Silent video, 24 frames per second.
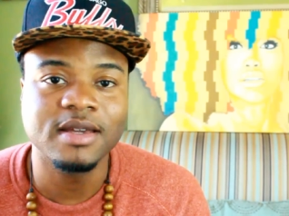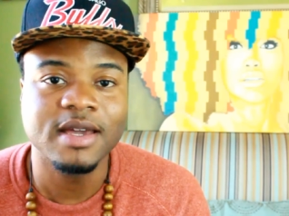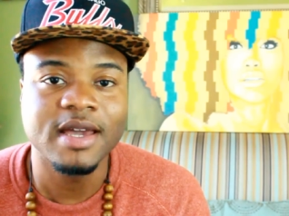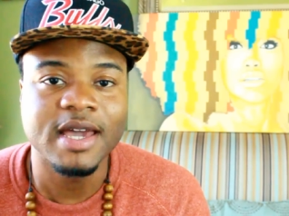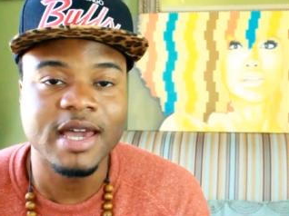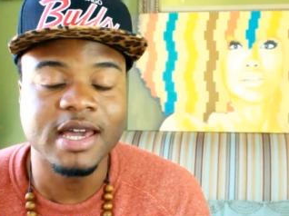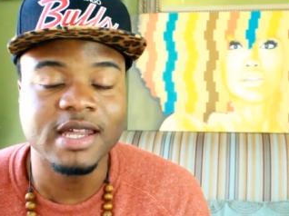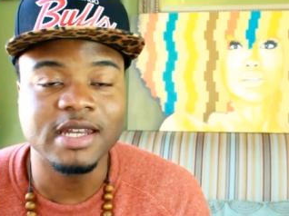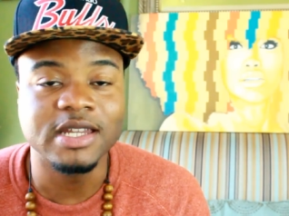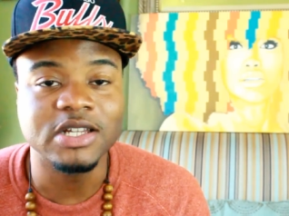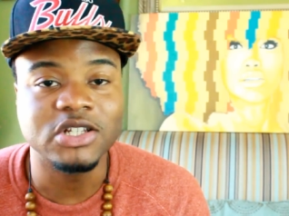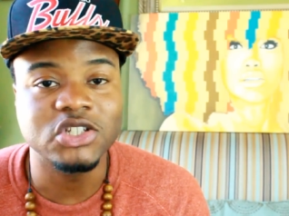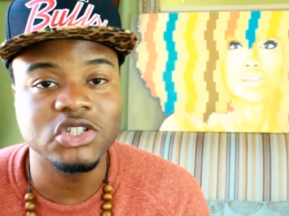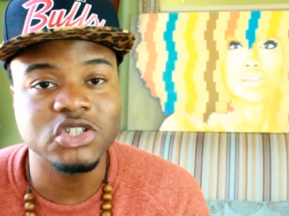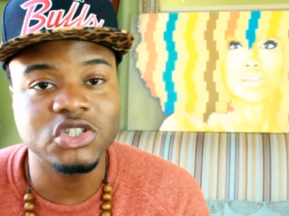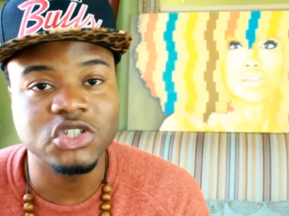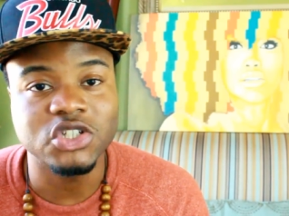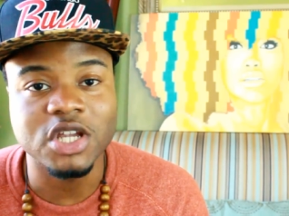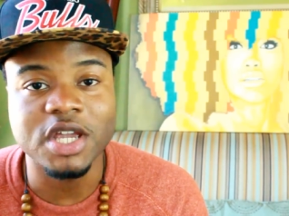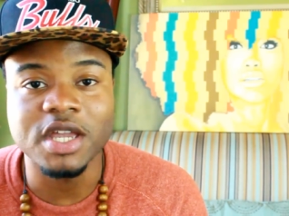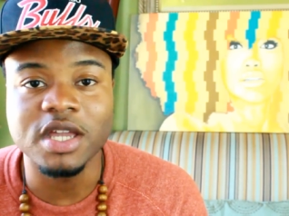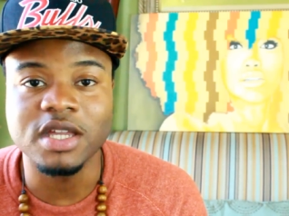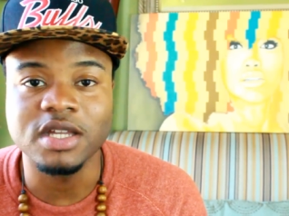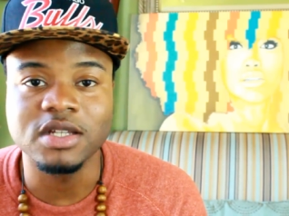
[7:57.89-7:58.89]
and
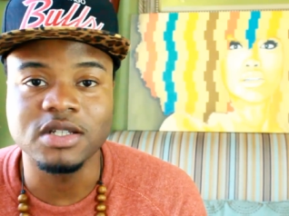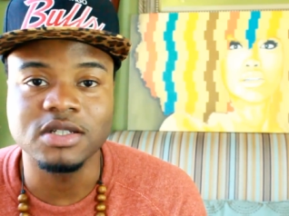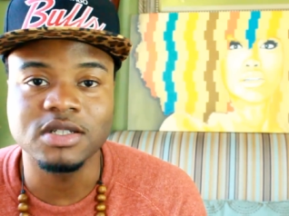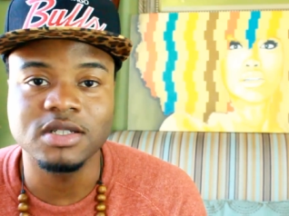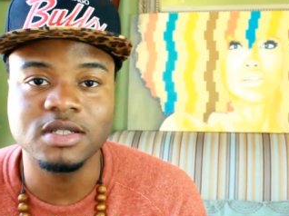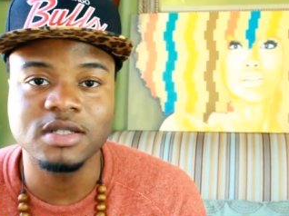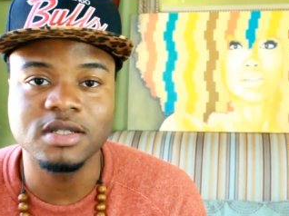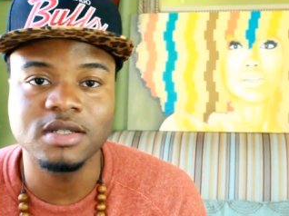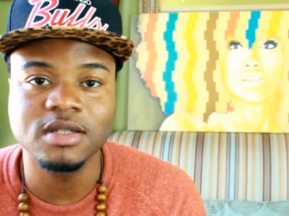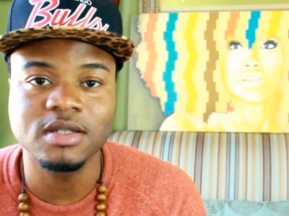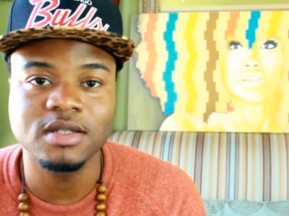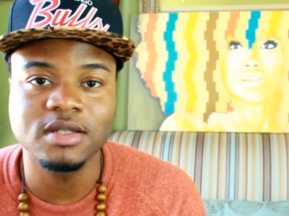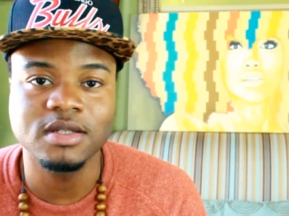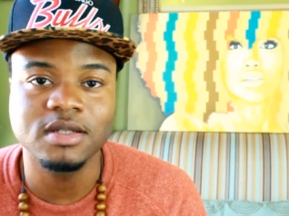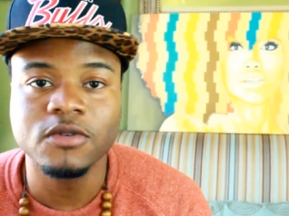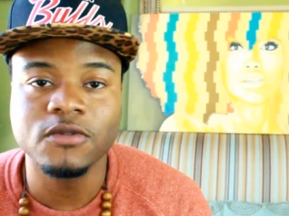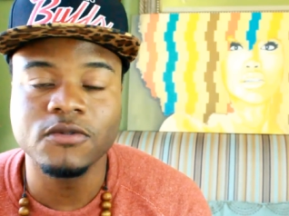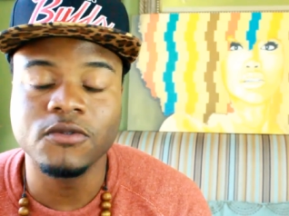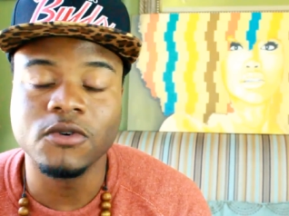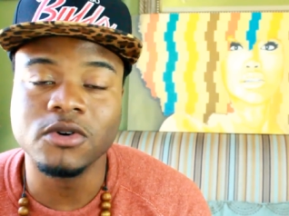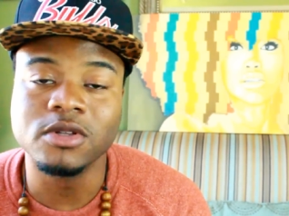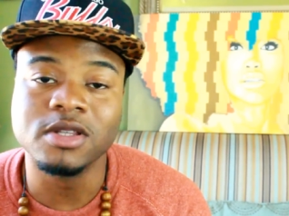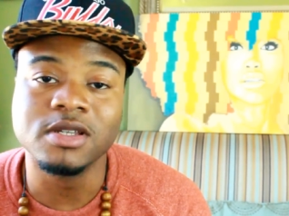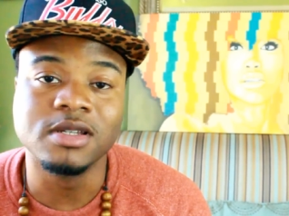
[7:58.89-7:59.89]
exchanged
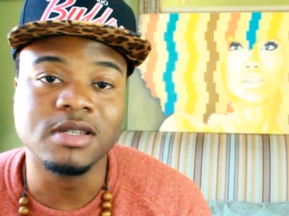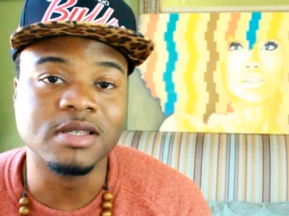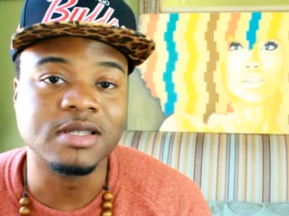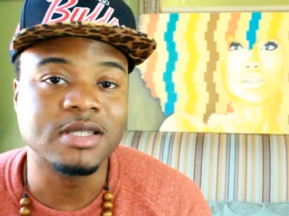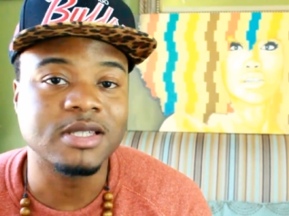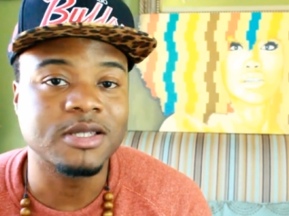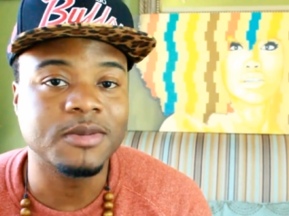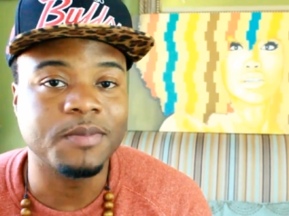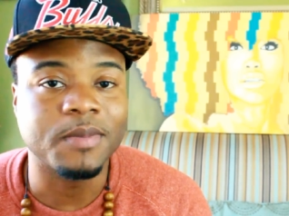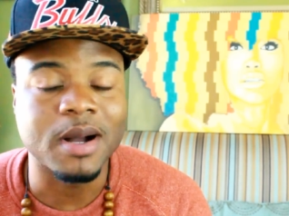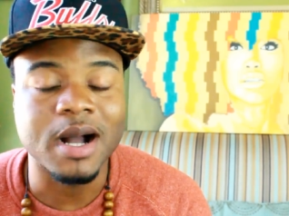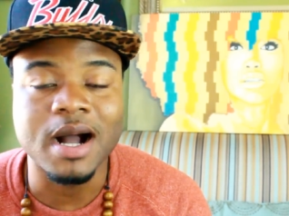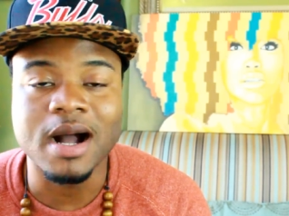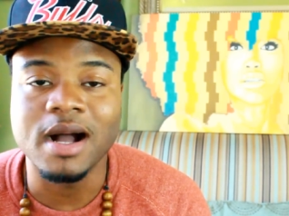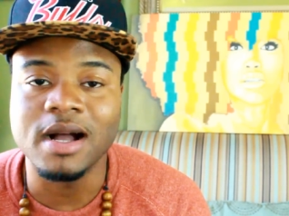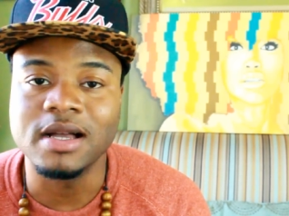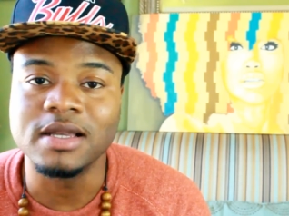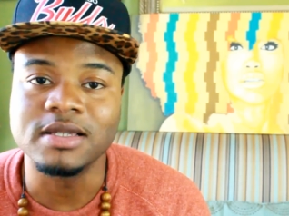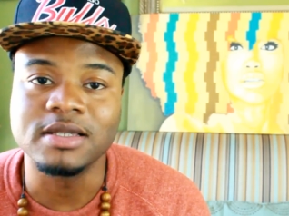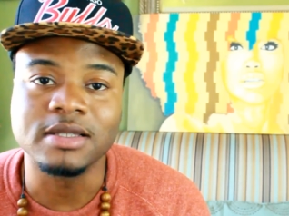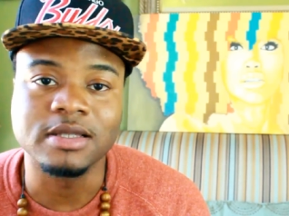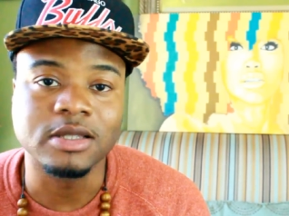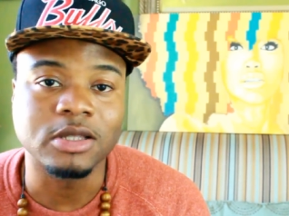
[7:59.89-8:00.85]
for the despised,